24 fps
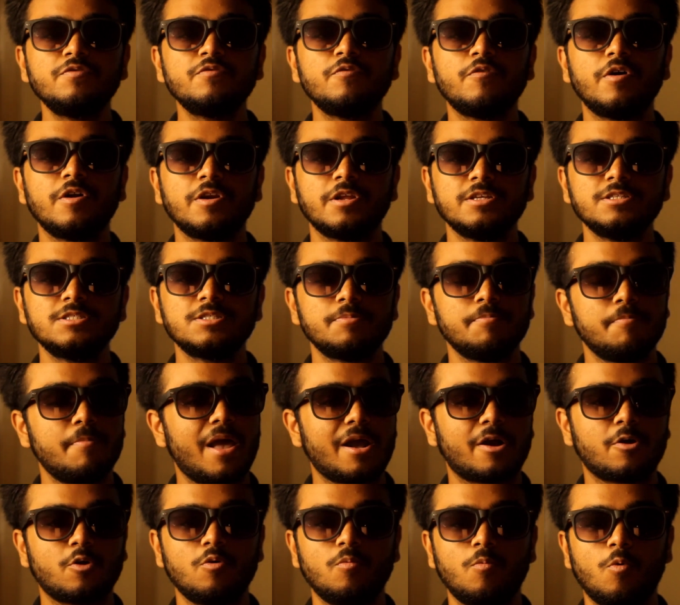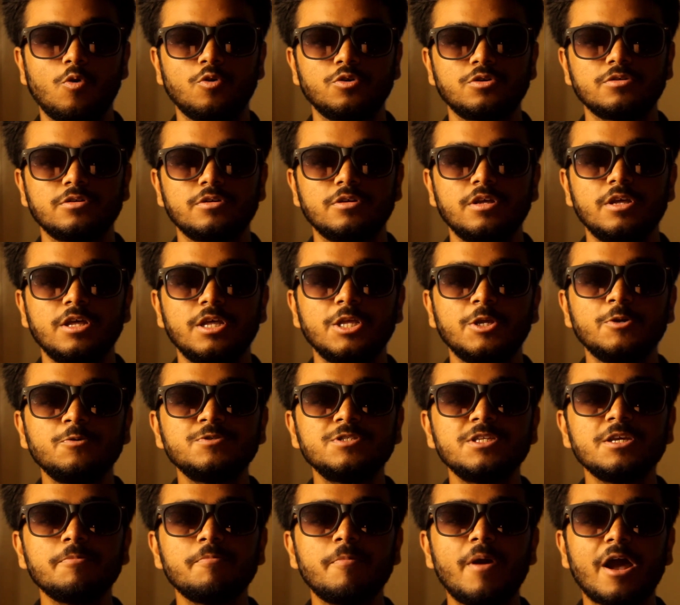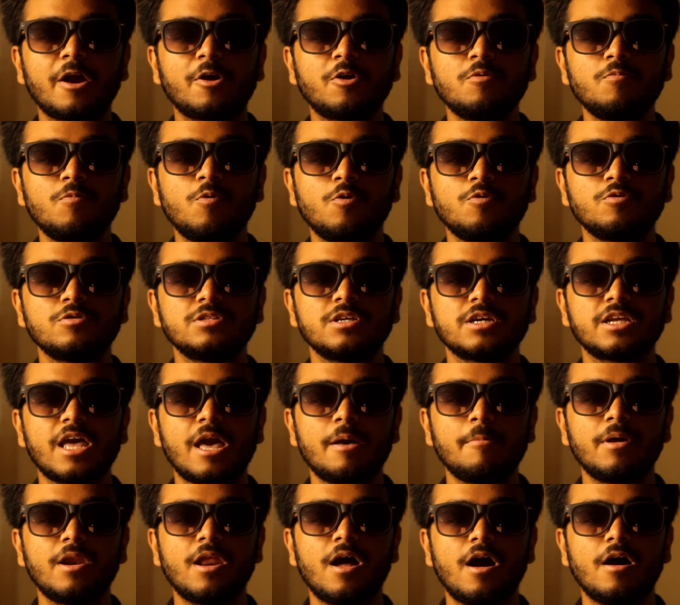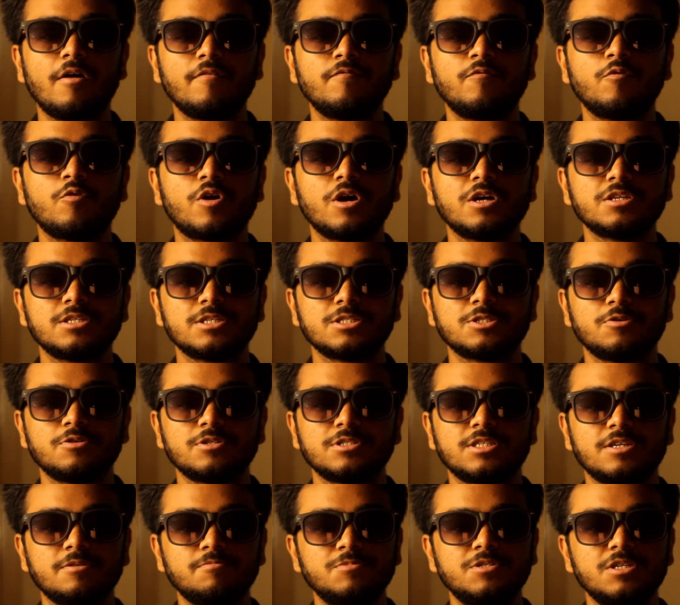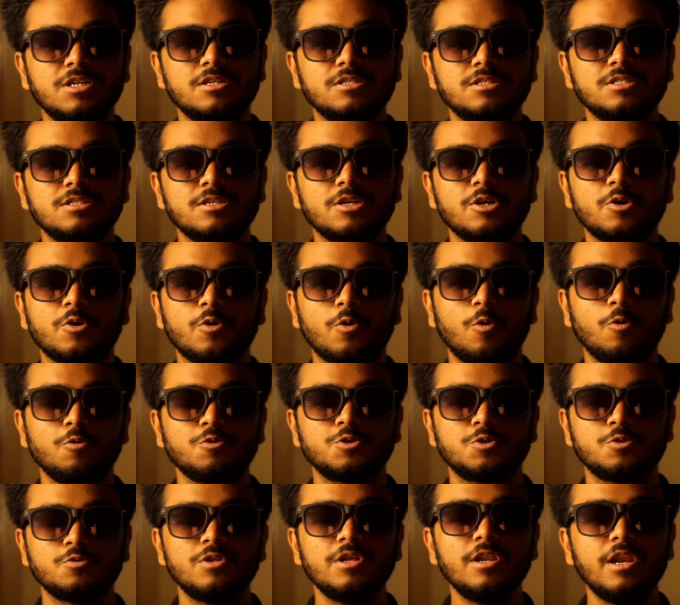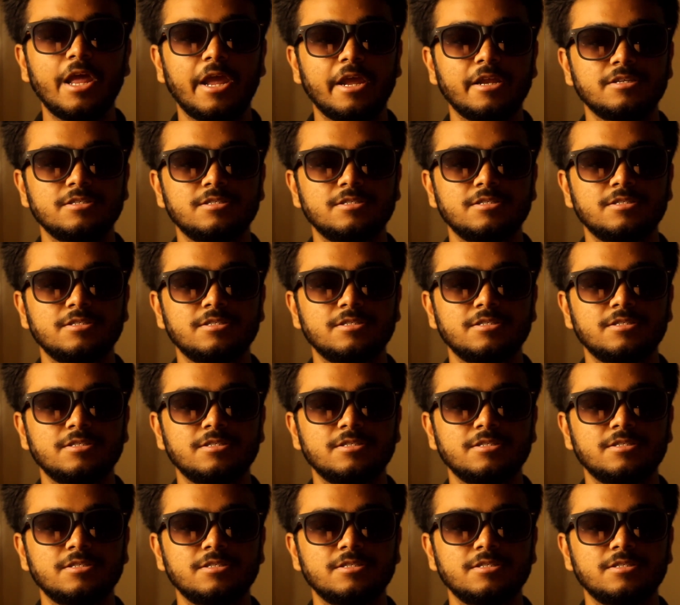Fifth one is macro mode. Using macro mode, the camera focuses on subjects close to the